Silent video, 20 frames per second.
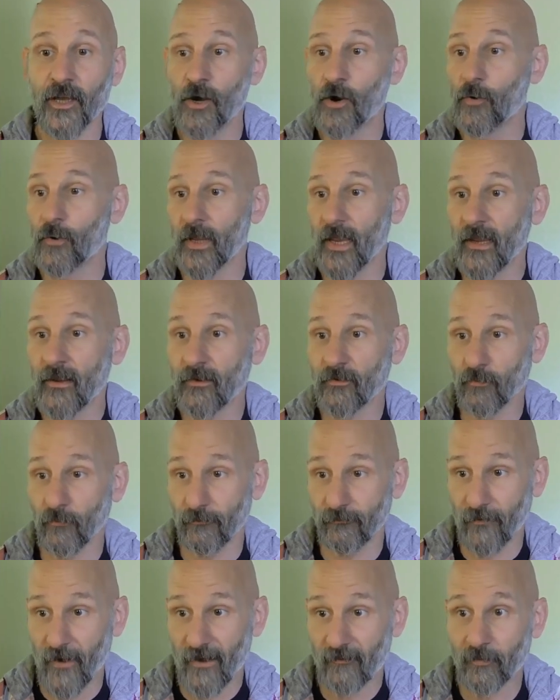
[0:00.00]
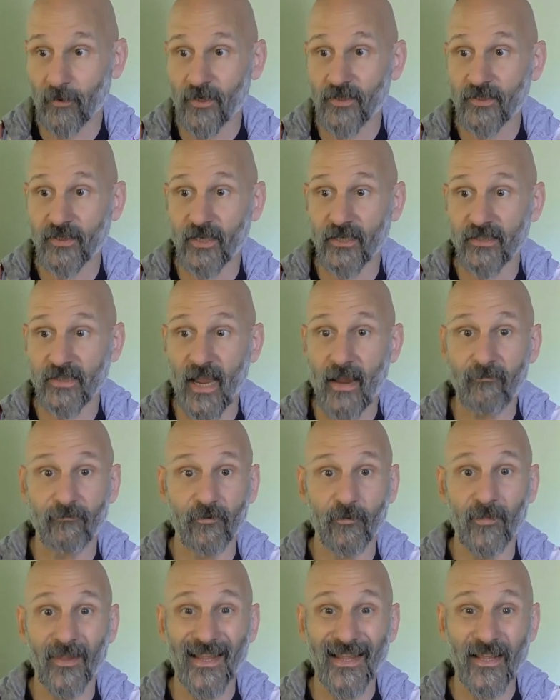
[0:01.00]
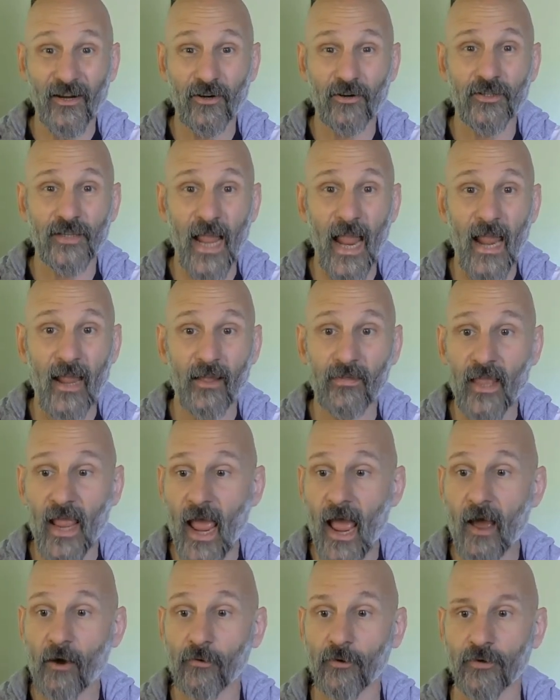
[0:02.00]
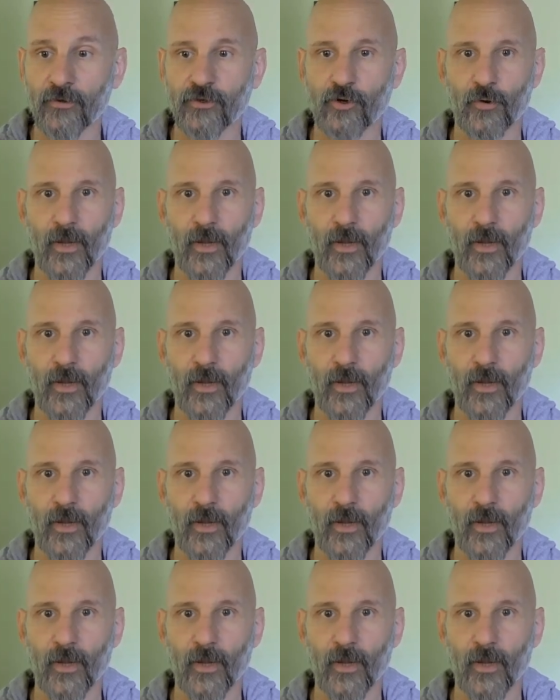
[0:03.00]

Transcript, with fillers: Okay, 5 plus 6 came from the inners and the outers.